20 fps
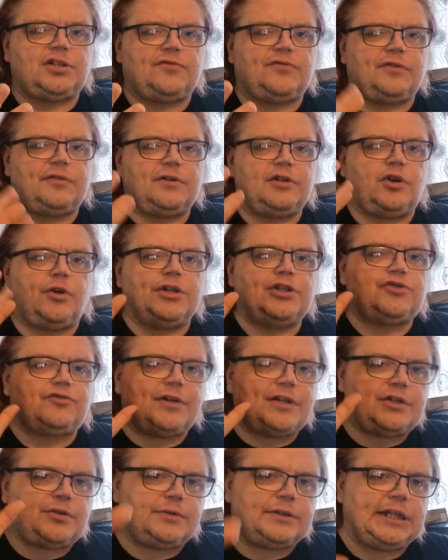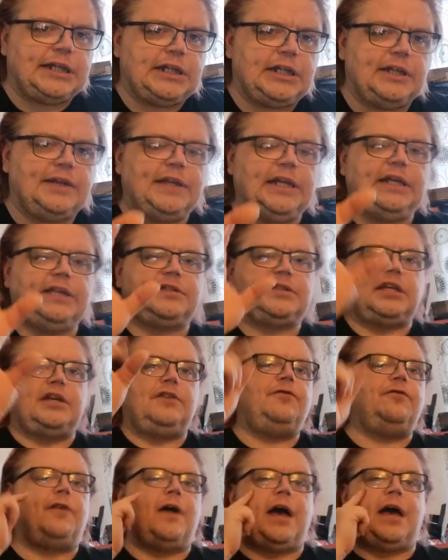of going straight to a dealer that you see
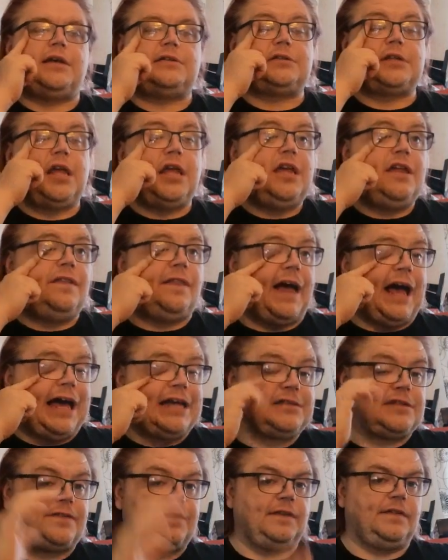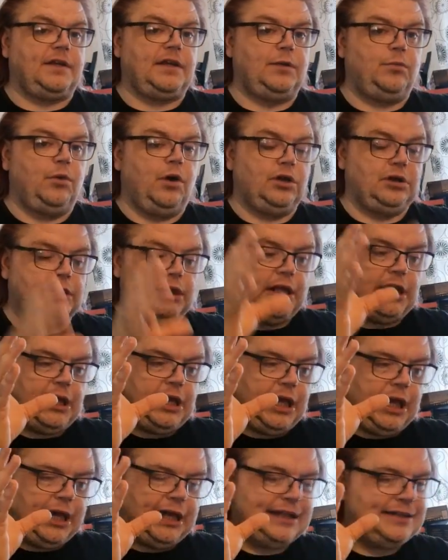first that has the thing that you want,
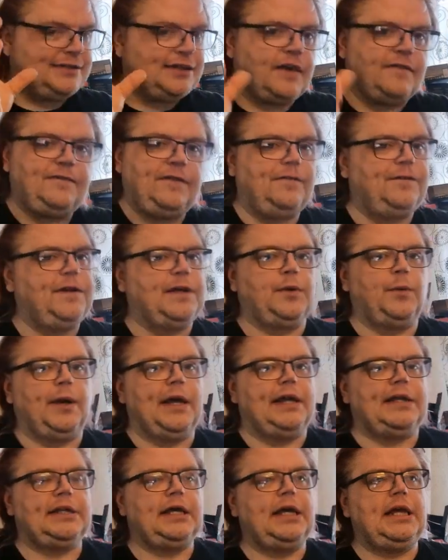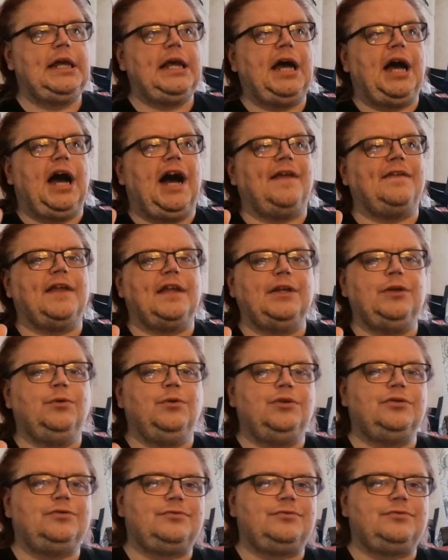and it's say 50 quid, and then you